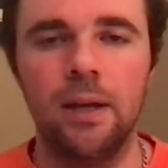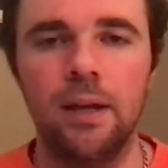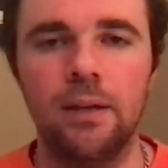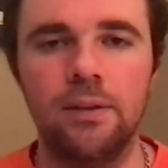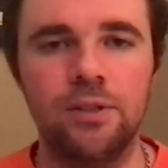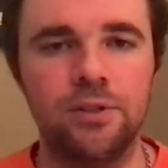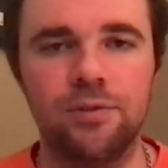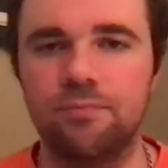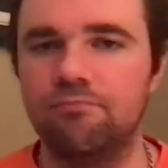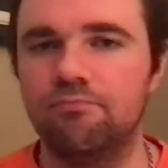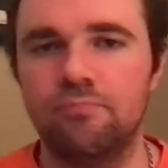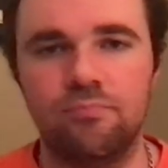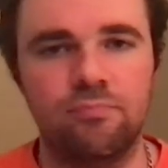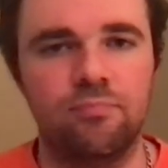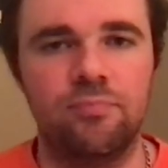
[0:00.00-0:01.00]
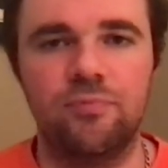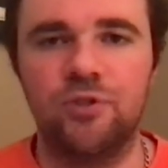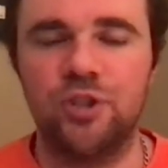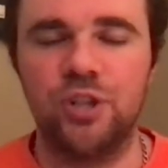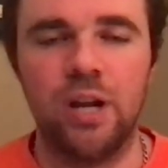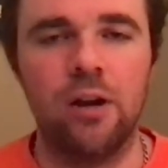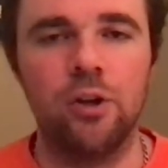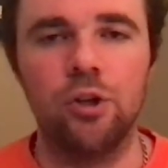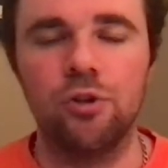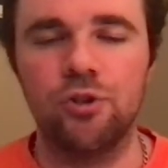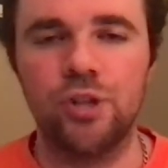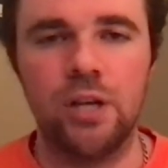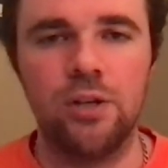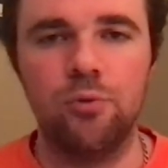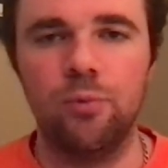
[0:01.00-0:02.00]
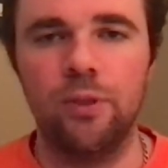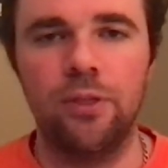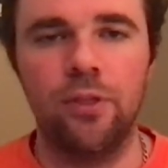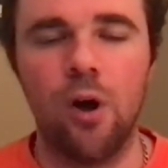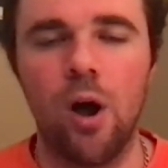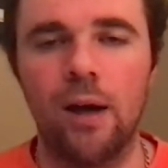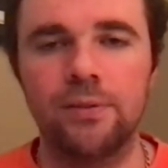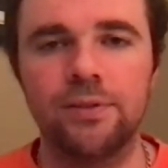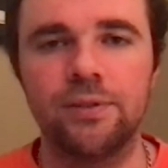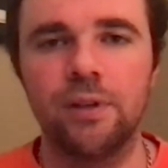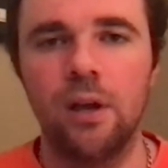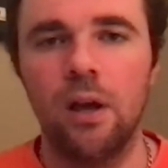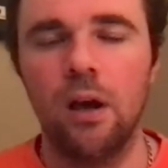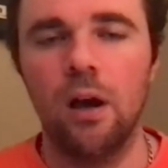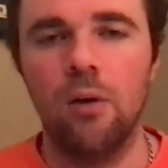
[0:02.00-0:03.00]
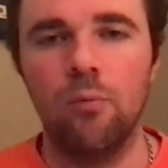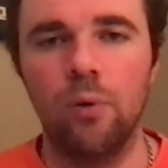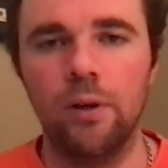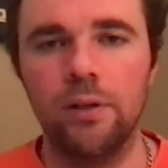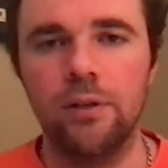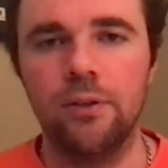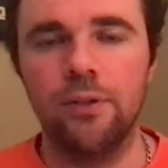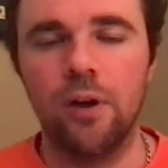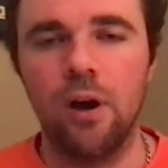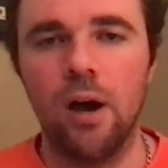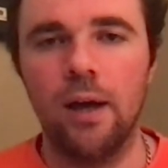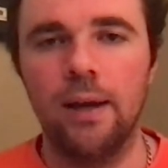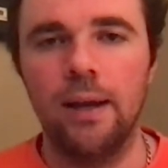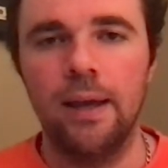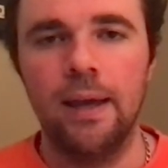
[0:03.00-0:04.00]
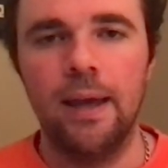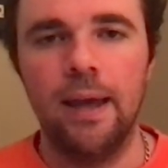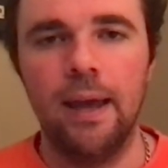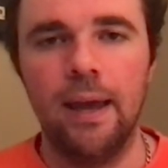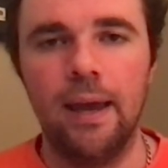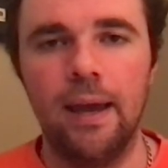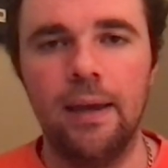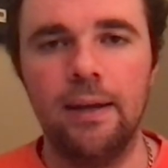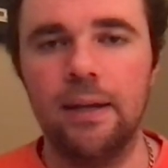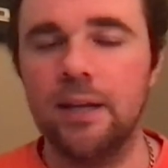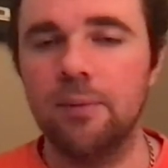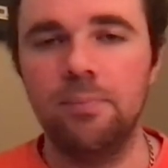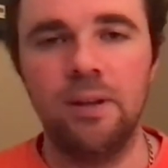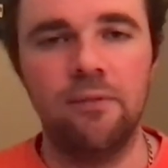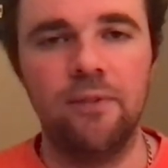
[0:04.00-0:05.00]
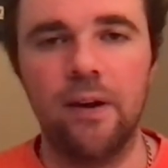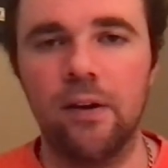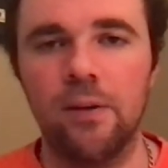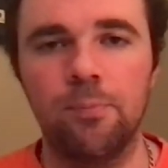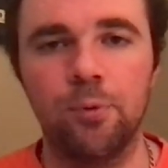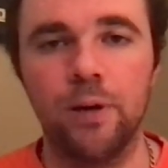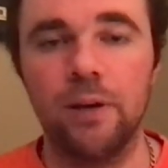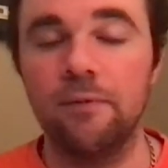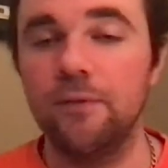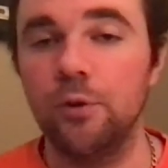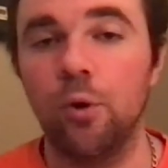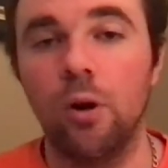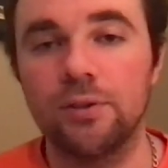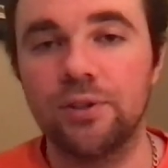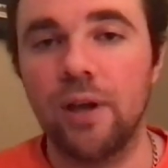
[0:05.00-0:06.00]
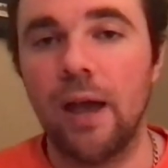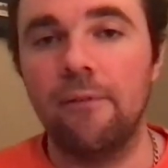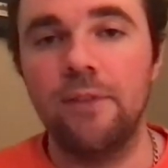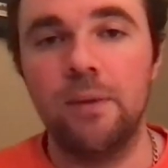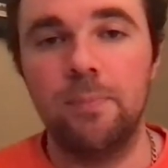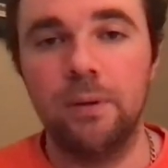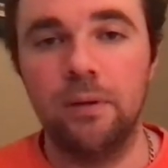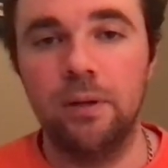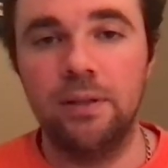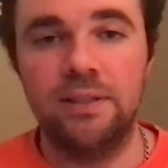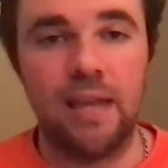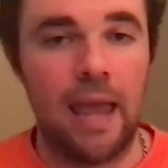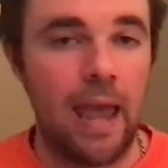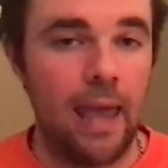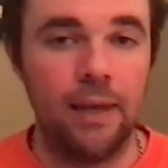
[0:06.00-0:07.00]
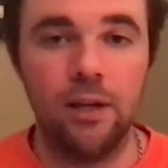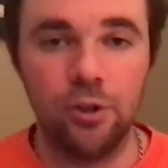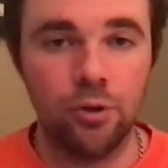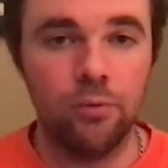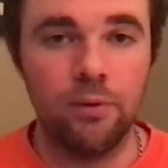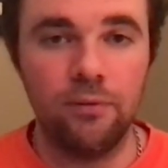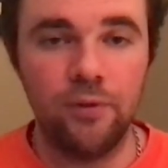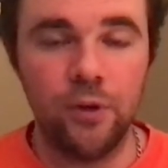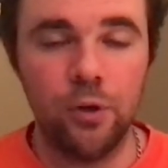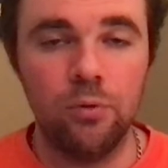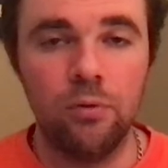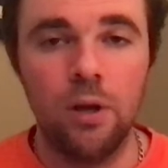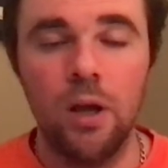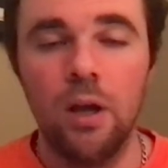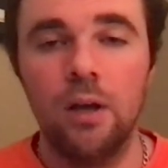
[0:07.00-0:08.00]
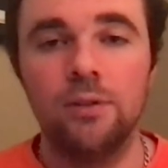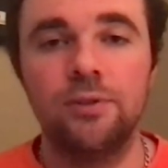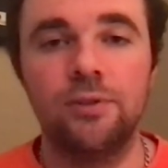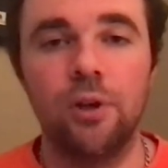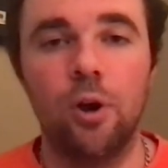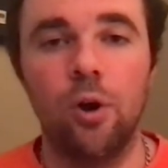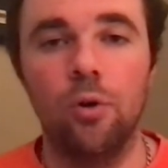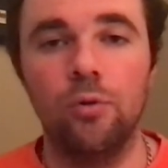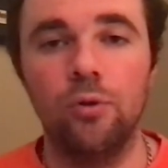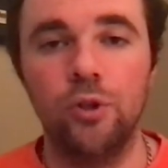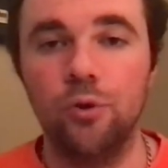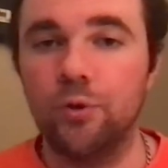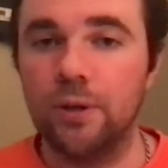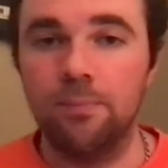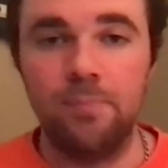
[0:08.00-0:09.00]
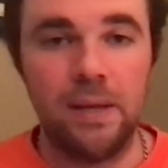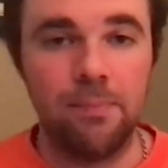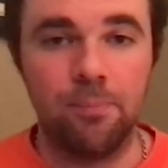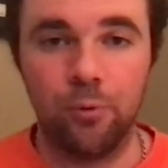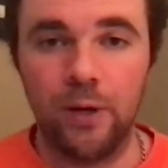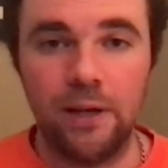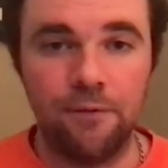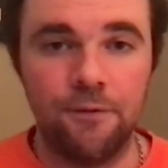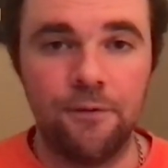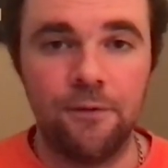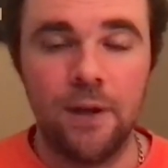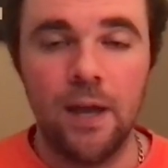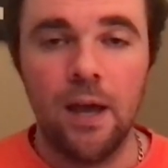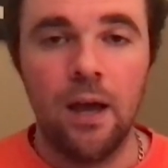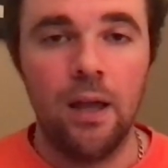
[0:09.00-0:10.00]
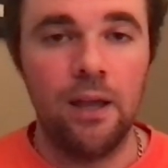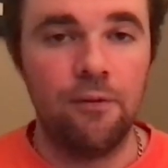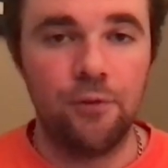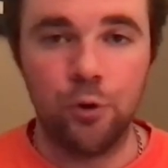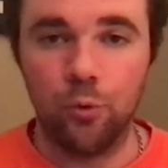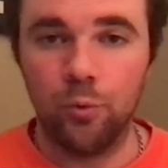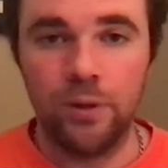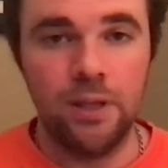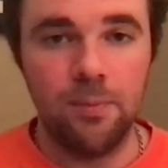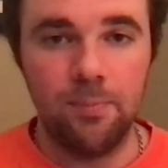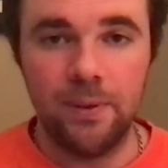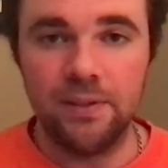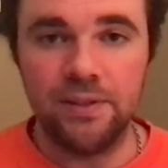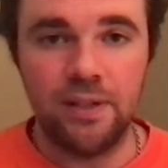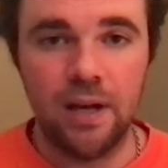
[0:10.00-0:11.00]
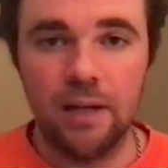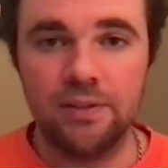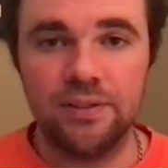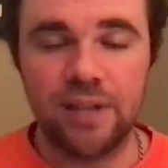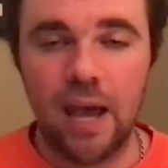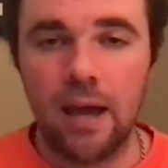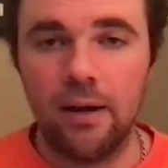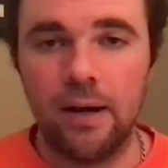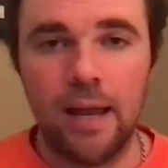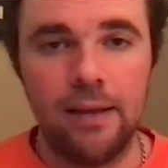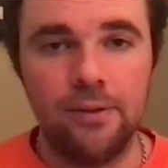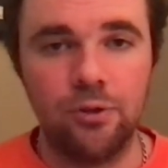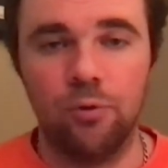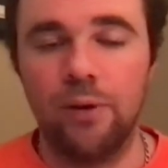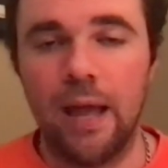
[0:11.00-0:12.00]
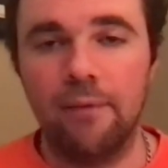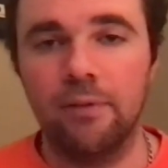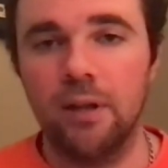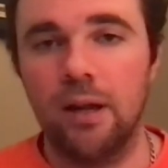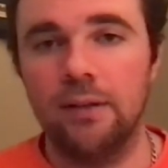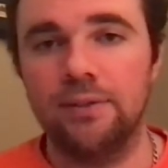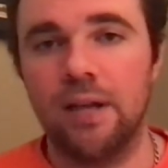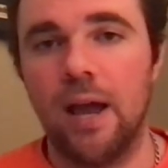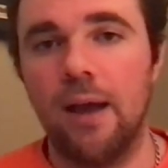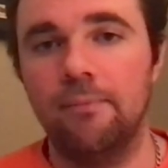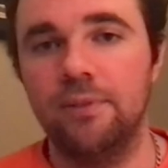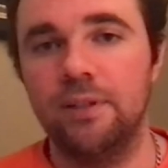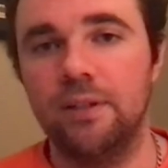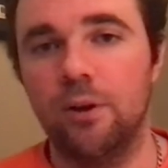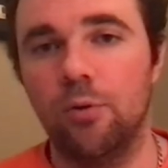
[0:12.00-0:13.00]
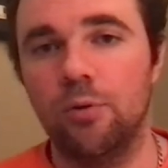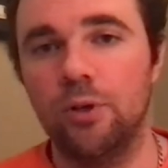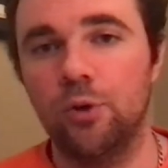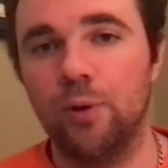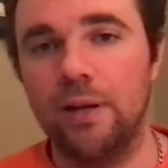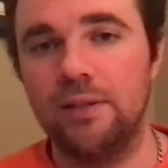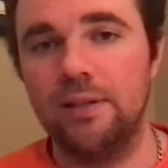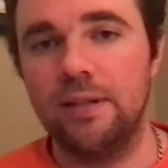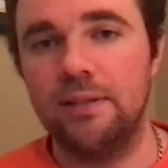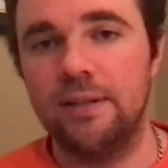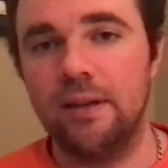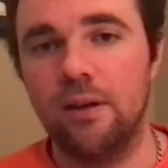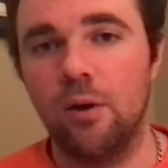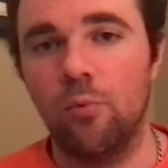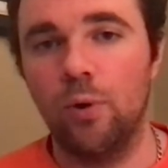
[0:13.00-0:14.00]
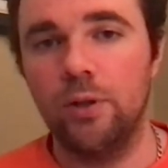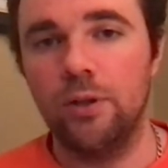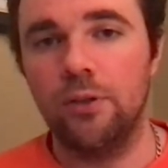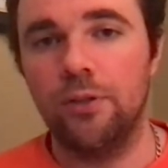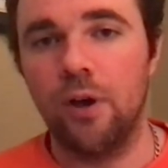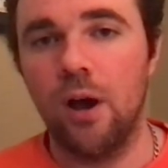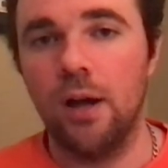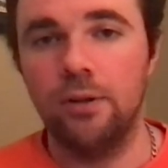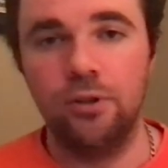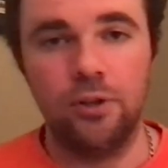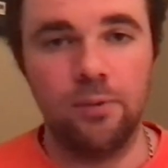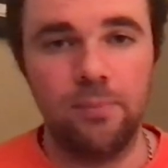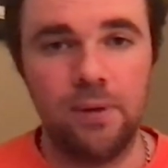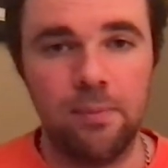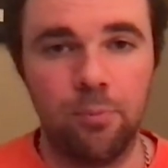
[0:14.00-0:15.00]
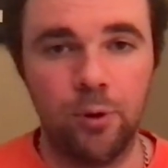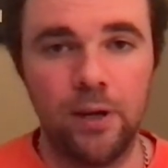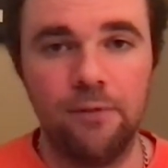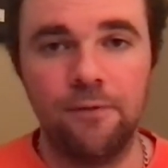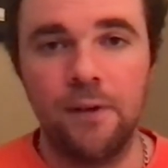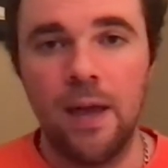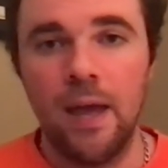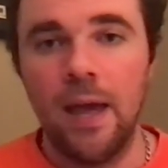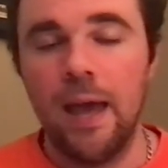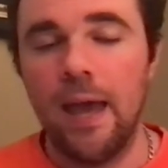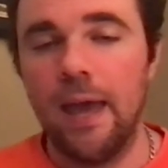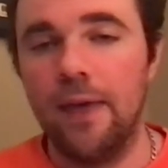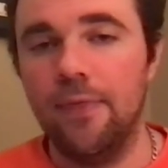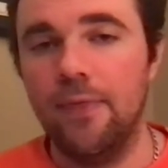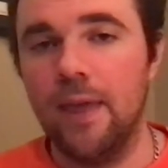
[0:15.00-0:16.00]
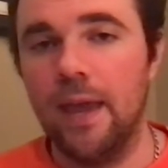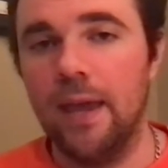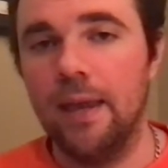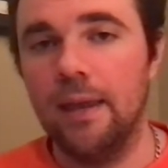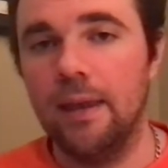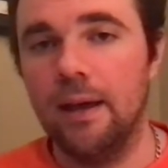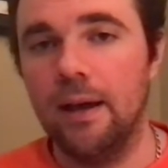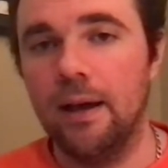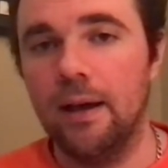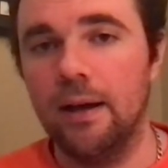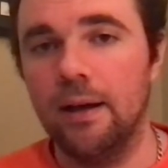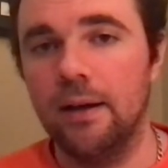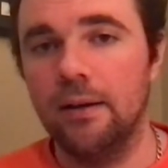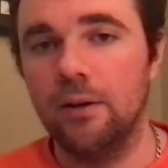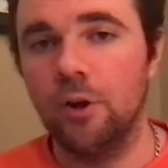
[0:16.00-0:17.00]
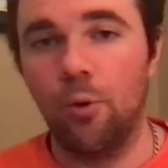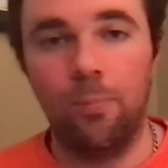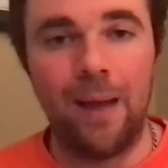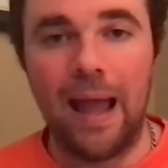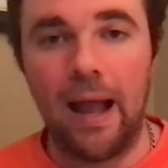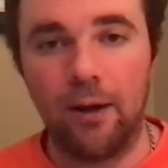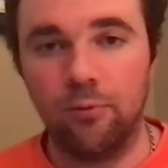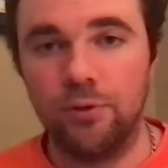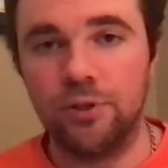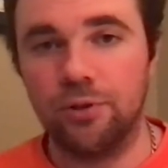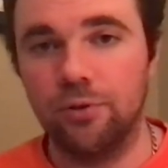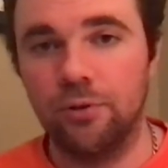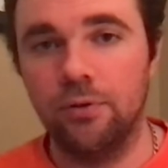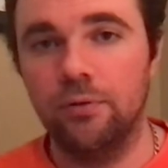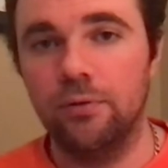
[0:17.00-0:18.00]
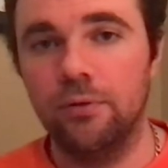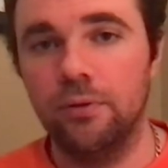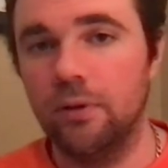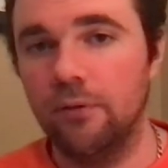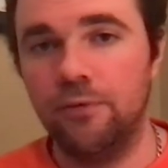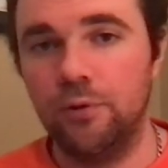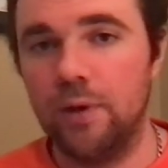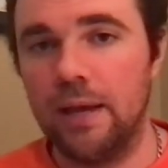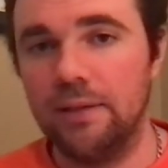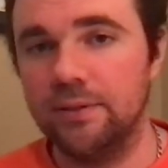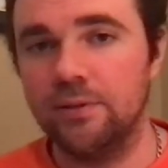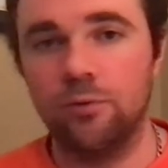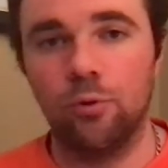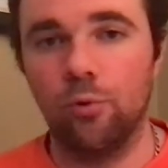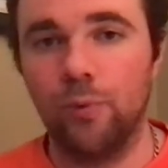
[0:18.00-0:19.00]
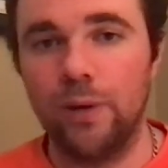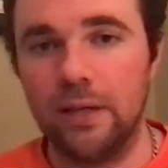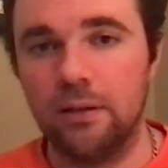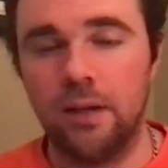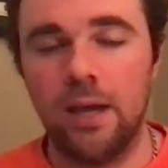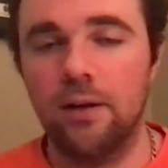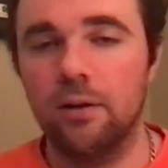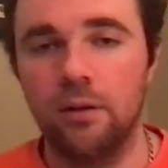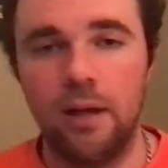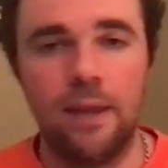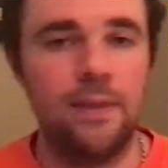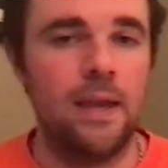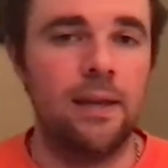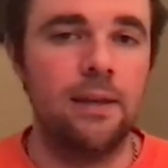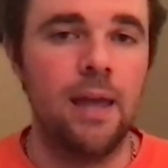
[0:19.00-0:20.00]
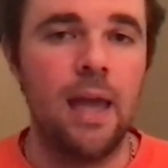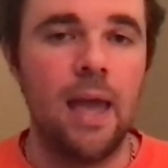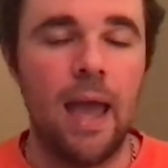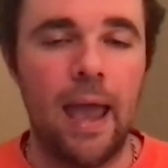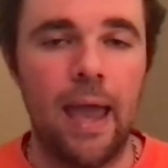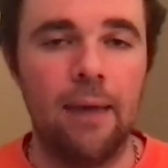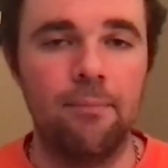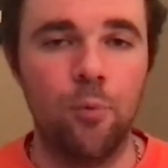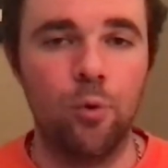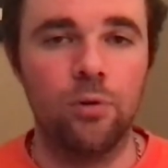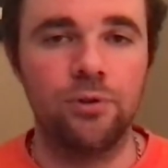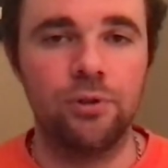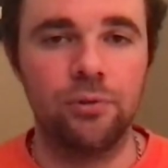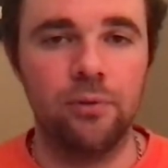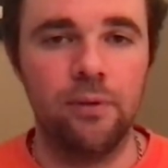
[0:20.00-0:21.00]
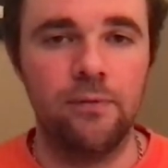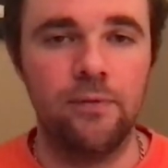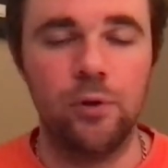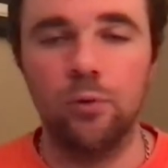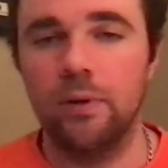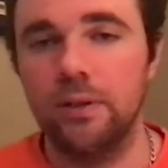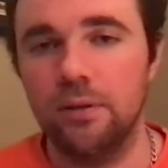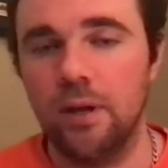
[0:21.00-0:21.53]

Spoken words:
Just share your genuine thoughts on what you thought, and it can be very brief. You also have the ability to edit your review, so you can be brief. If you're really busy on Saturday, don't have a lot of time to go into great detail on what you thought, you can be brief and then go back, return a few days or a week later, and then add more to your review.